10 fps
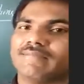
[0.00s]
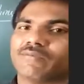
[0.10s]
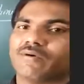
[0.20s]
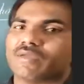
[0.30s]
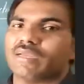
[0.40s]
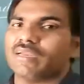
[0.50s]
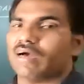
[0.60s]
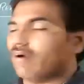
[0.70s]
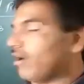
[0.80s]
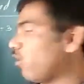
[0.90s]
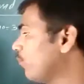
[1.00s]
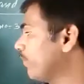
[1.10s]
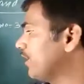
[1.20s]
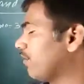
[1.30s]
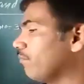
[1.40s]
okay, now how
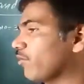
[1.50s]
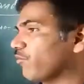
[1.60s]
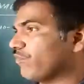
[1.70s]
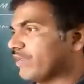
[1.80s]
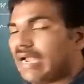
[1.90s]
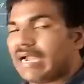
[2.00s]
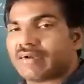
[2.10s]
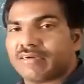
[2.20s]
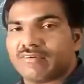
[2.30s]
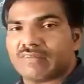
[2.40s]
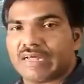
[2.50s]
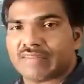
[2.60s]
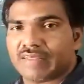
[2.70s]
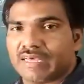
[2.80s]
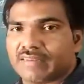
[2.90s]
many number of reactants are
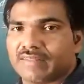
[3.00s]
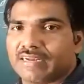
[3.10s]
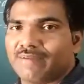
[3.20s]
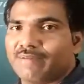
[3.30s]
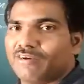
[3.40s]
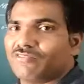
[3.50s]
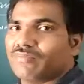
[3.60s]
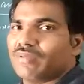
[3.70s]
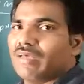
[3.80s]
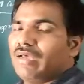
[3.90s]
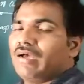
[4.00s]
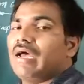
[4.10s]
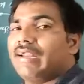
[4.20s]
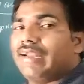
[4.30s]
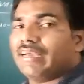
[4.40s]
there, that elements.
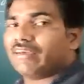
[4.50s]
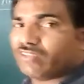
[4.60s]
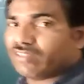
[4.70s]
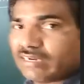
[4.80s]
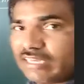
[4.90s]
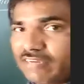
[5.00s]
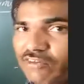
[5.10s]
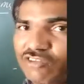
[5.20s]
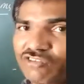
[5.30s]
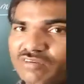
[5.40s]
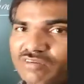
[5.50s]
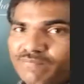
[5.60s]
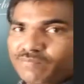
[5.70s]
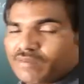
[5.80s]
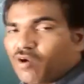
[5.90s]
And next is that
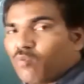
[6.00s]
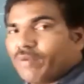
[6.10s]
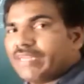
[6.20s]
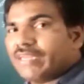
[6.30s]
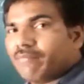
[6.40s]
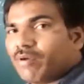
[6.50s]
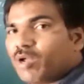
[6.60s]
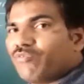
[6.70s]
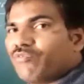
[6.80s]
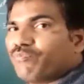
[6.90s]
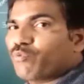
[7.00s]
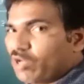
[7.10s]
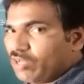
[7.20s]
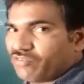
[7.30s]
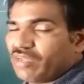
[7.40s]
equation, how many number of
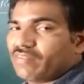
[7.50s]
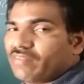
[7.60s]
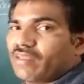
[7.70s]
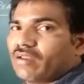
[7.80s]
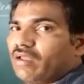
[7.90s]
products are there.